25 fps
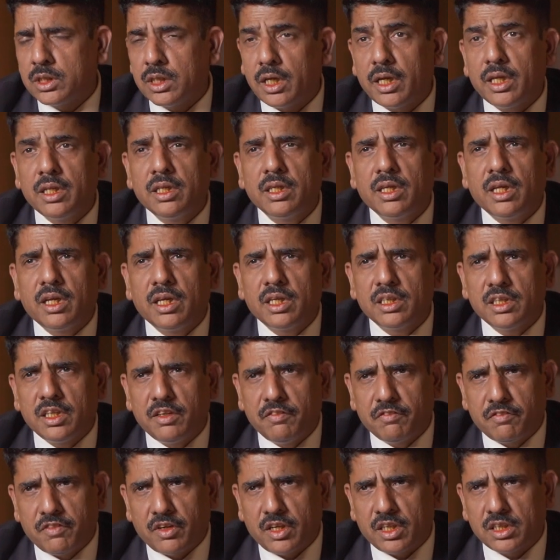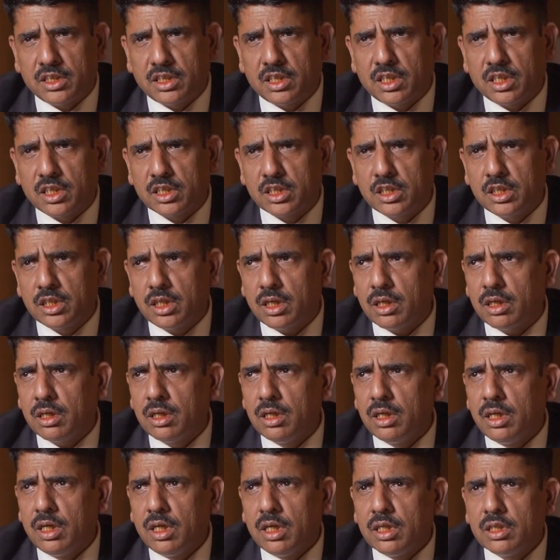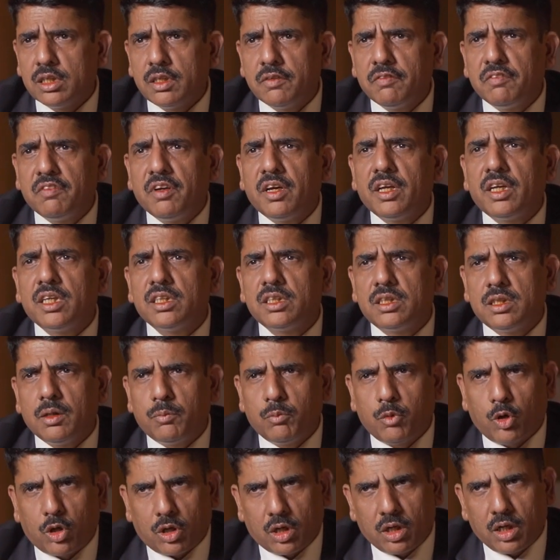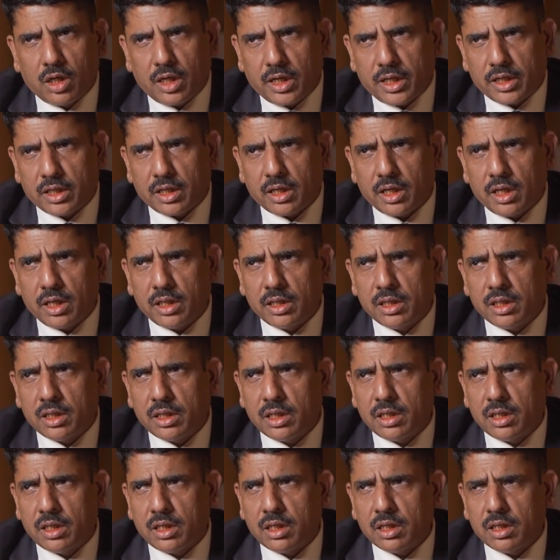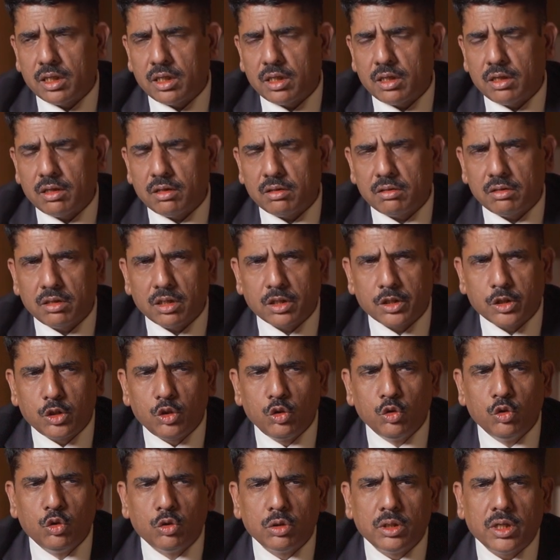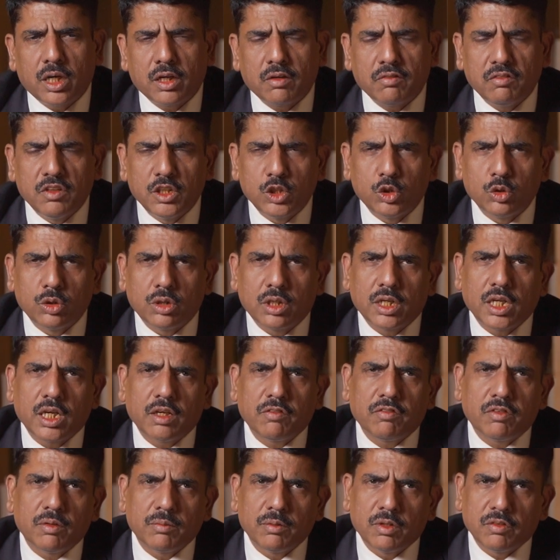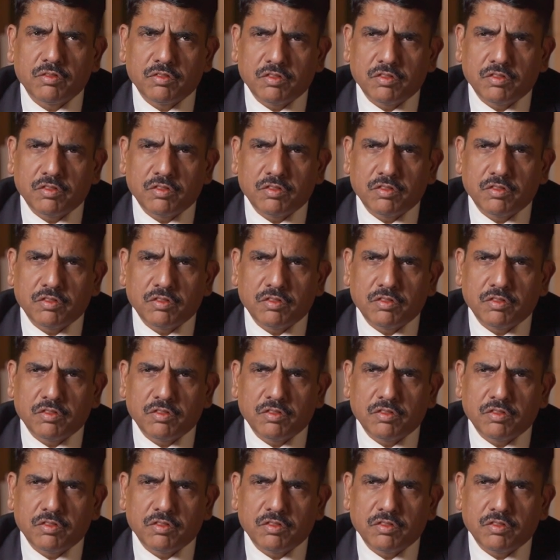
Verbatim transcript: and there is infrastructure, then where is the bottleneck? And uh, the cue that we should take from the